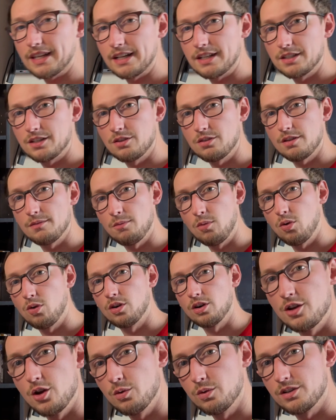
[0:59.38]
into the more
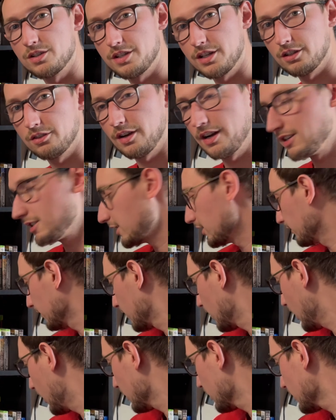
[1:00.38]
newer generation of
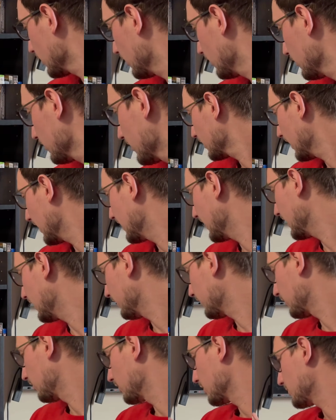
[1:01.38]
consoles. And then of
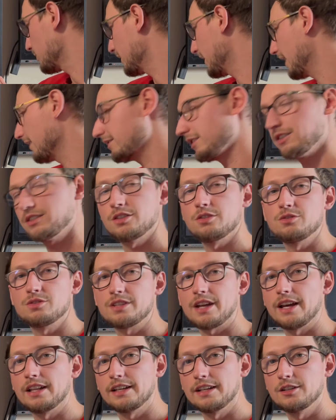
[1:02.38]
course we have the 2
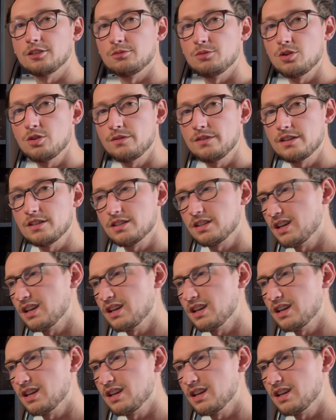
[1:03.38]
Silent Hill movies.